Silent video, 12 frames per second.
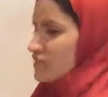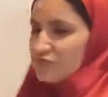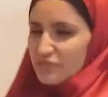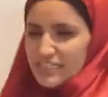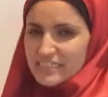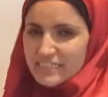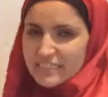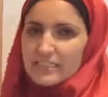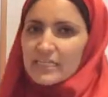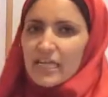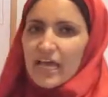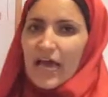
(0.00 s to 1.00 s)
and
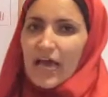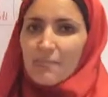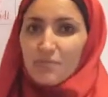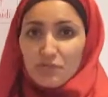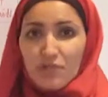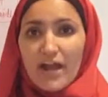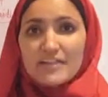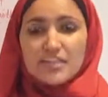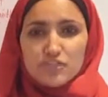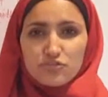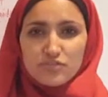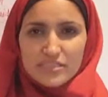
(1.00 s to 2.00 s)
reason the
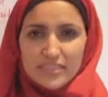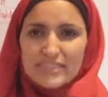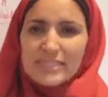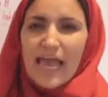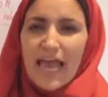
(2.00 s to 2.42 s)
writer used it.